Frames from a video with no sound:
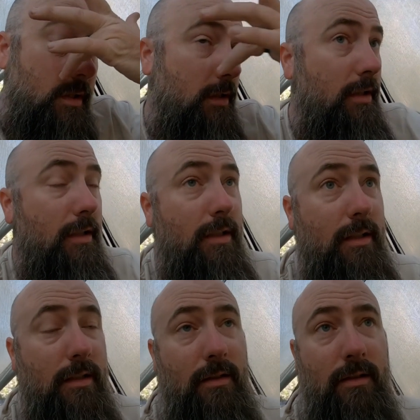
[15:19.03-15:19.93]
I
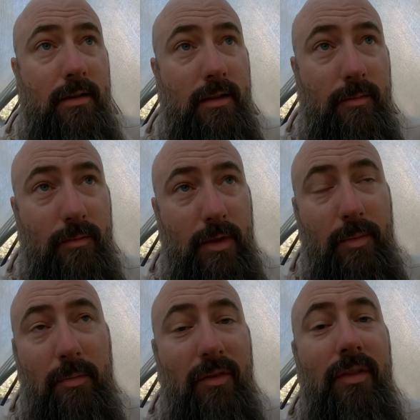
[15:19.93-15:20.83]
put
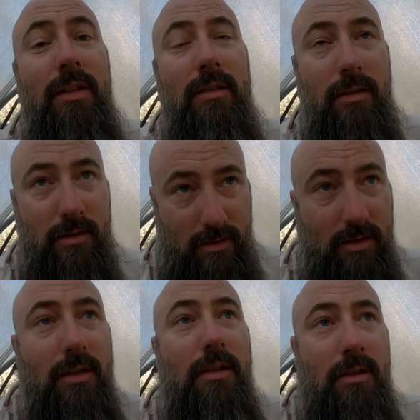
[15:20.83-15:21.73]
my feet in the
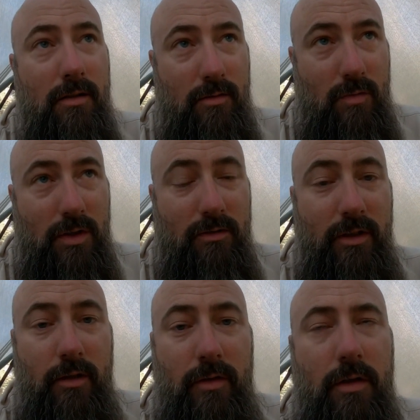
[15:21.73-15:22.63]
Wallace Creek
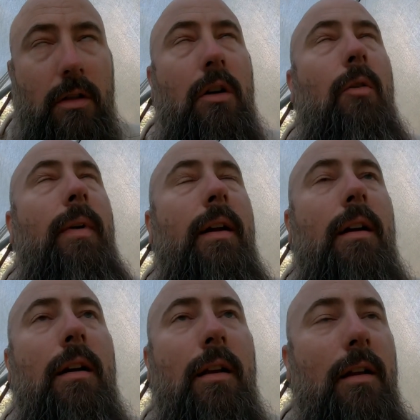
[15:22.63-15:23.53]
over here. Oh my
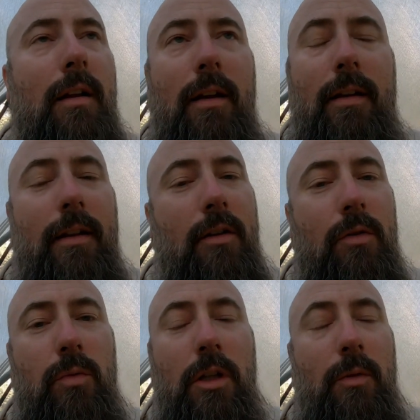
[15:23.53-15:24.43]
god, the cold
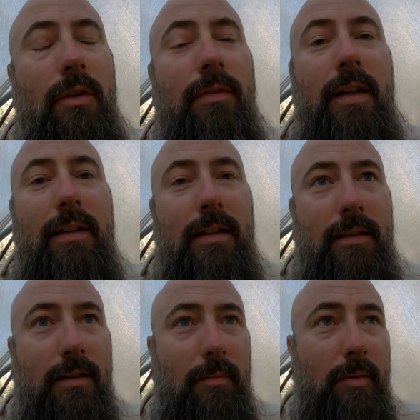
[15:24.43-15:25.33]
water was
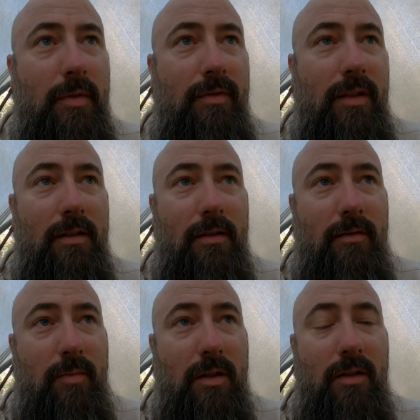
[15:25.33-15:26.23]
fantastic. I put my feet in there for
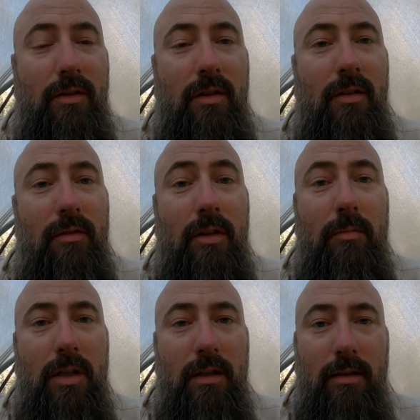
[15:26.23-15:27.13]
probably 30 straight
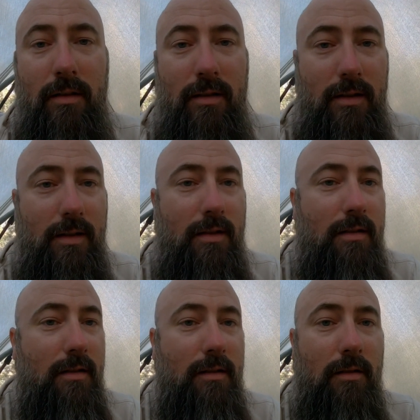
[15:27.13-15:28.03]
minutes.
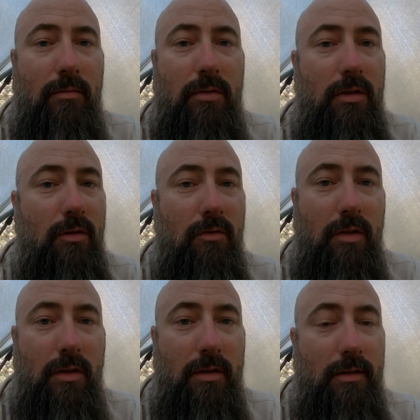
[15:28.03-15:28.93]
Just let it run
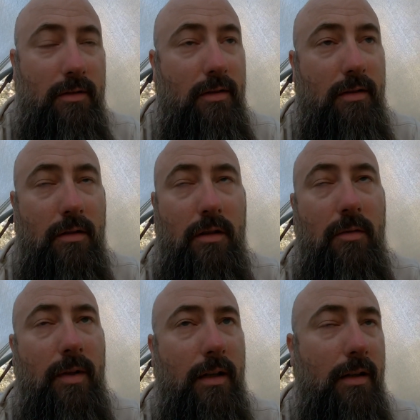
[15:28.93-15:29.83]
over. Just, oh
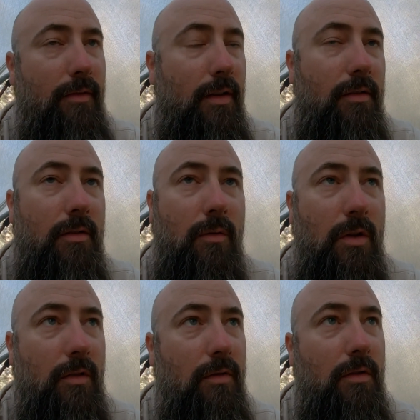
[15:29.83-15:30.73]
my god, I felt so
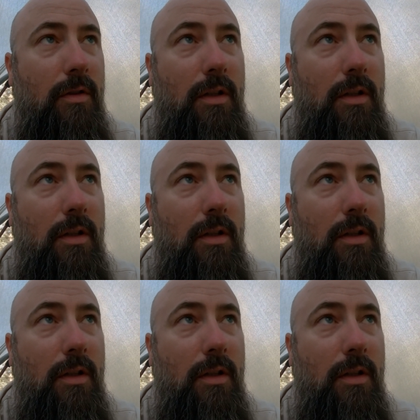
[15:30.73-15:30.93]
wonderful.